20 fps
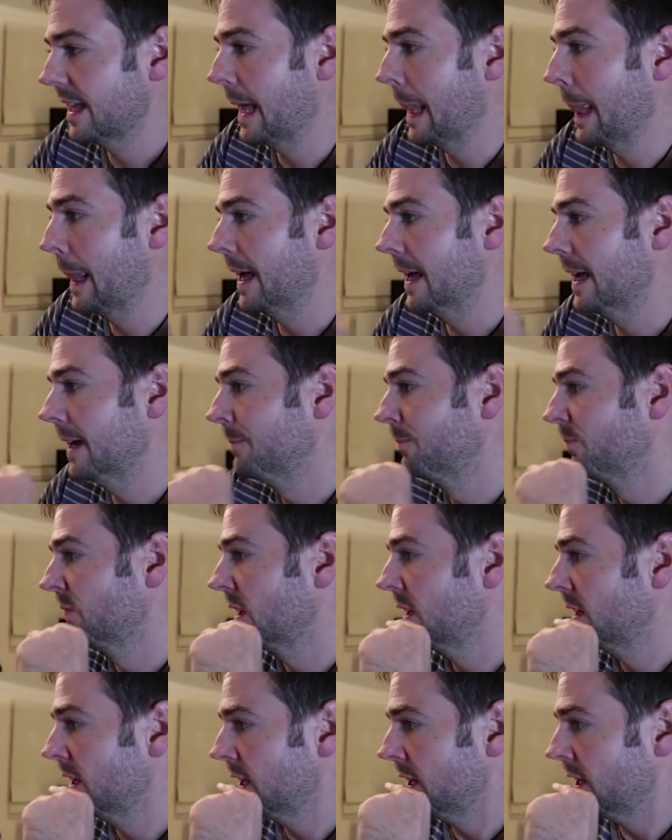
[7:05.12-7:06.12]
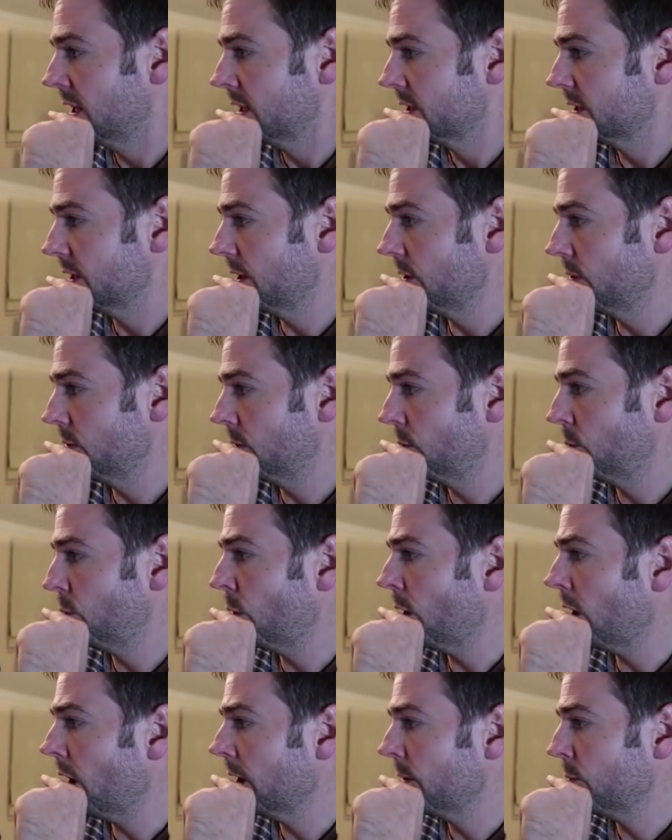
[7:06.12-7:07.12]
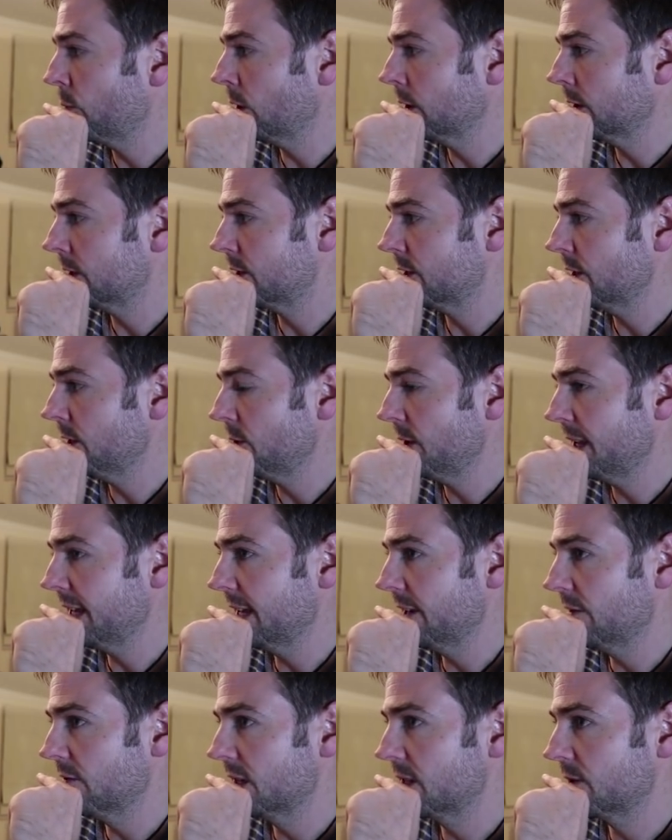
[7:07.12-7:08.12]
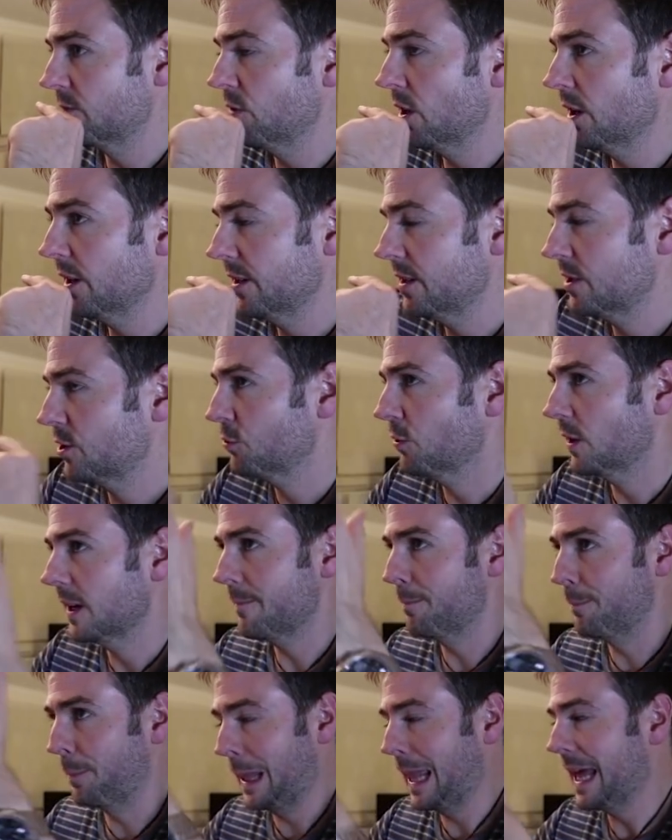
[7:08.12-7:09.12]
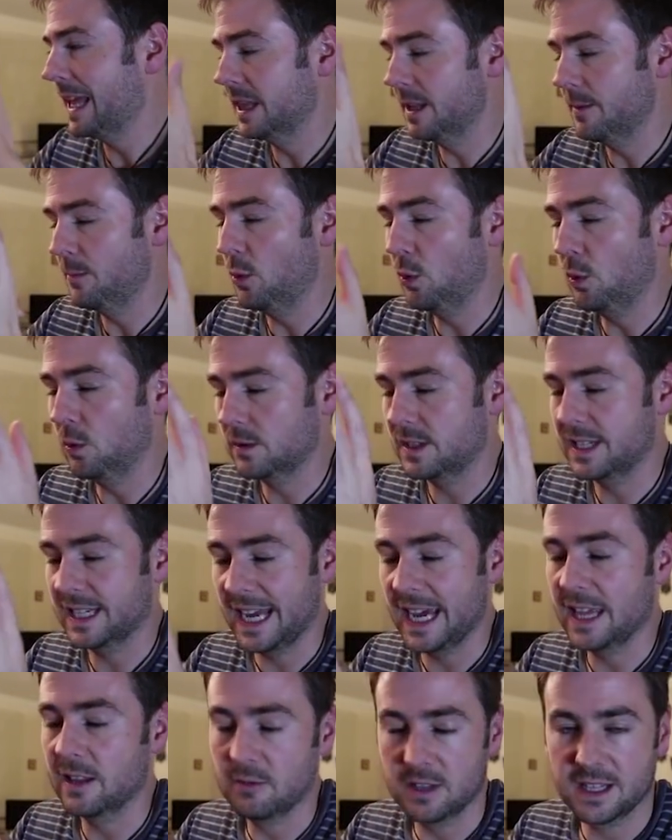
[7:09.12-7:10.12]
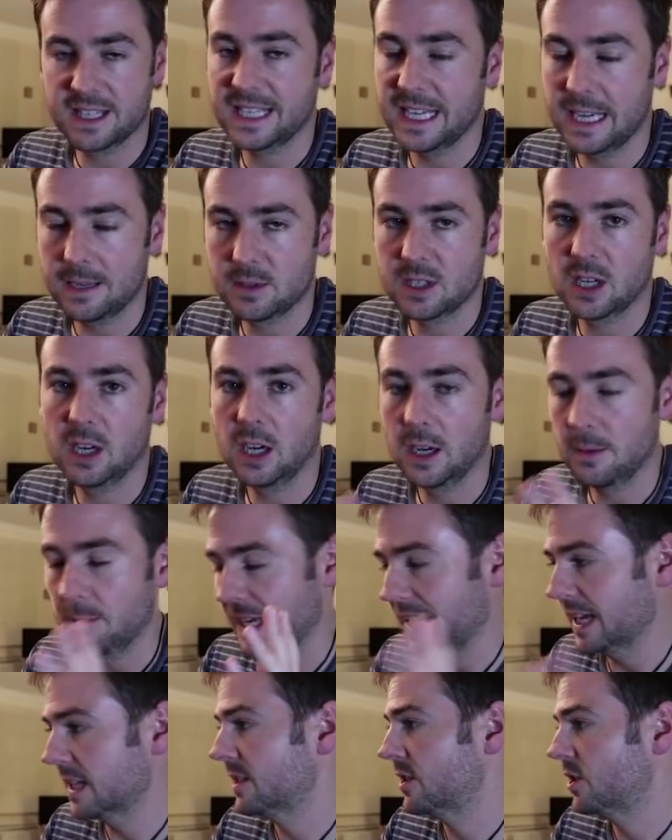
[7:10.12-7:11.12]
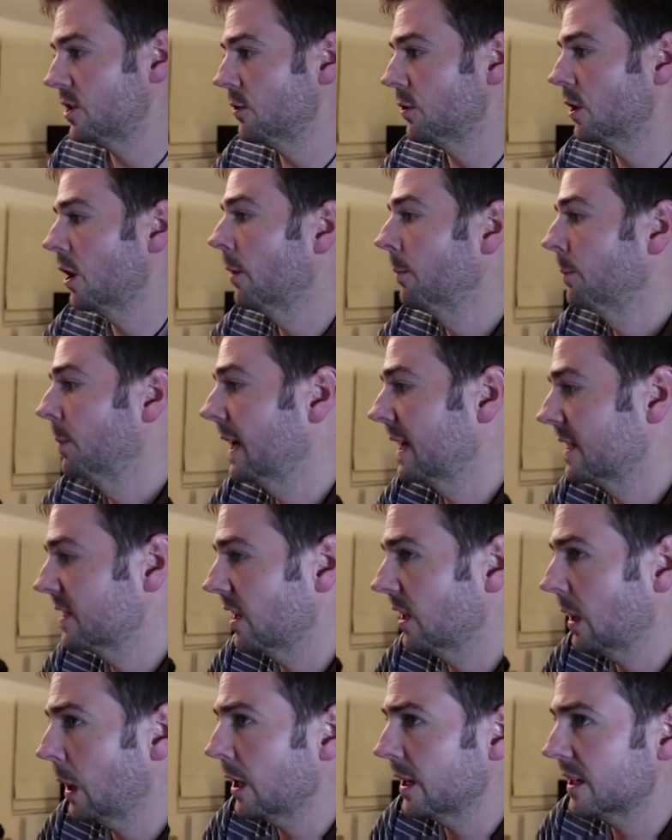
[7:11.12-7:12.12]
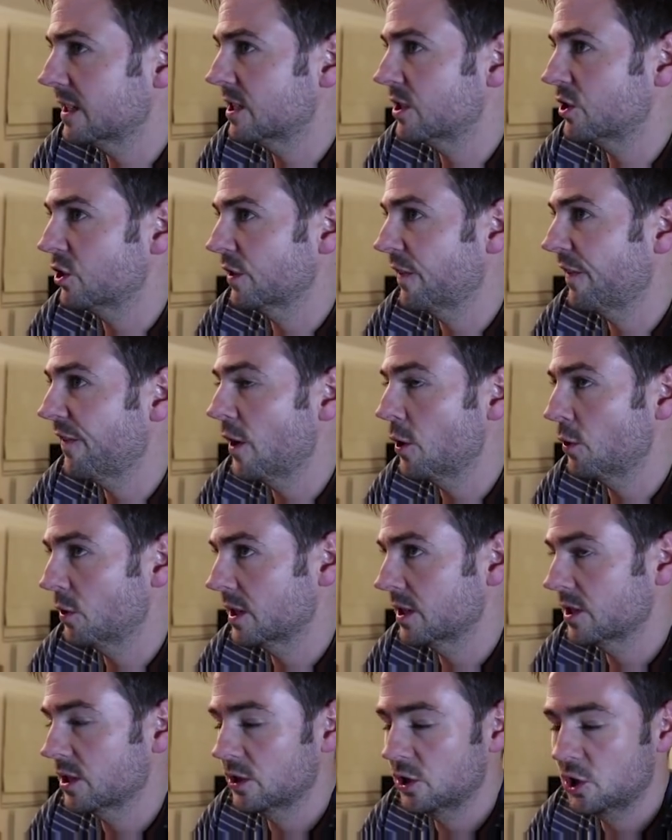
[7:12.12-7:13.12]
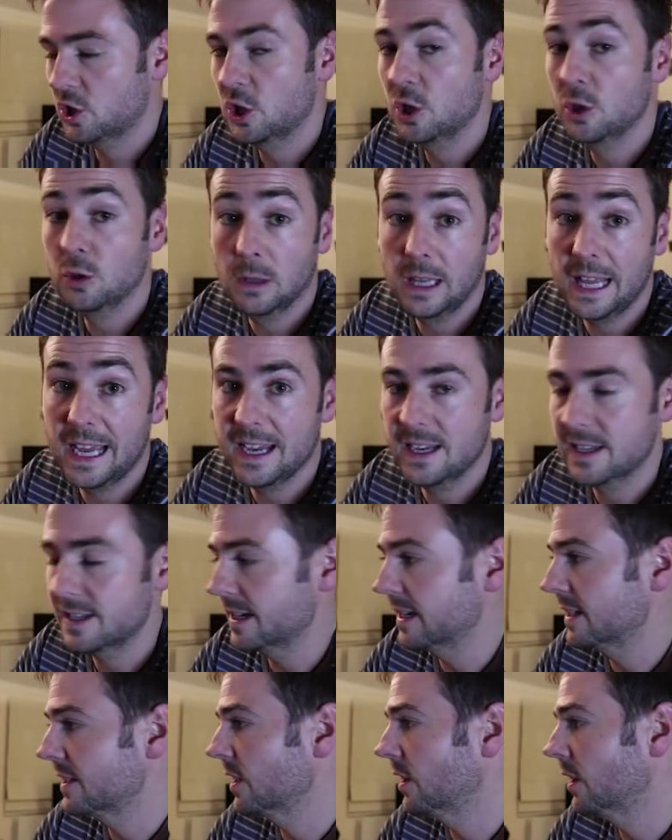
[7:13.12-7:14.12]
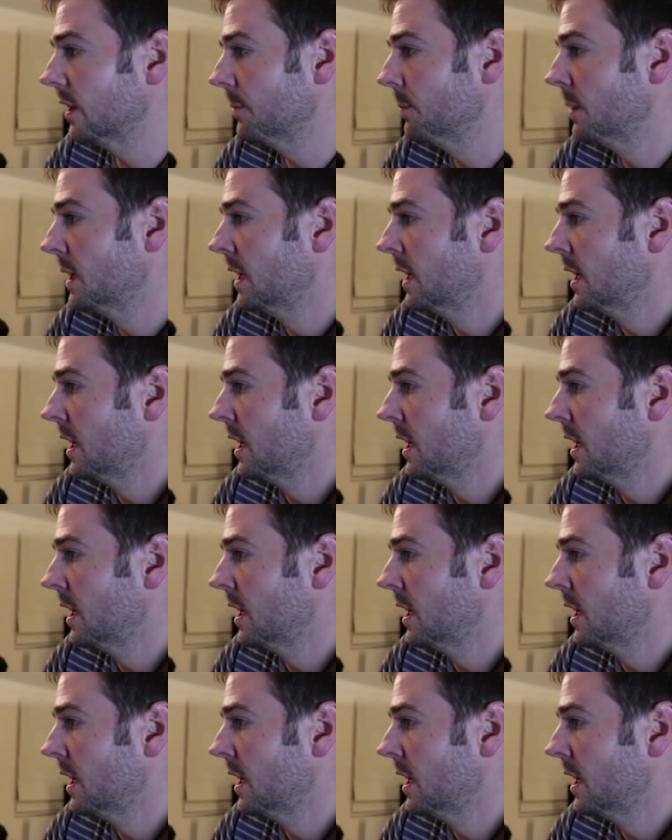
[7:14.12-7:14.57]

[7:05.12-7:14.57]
that layer. So what I want to do here is, rather than try and blend them all together at the same time, it gets too complex. I like to just focus on 2 layers at a time.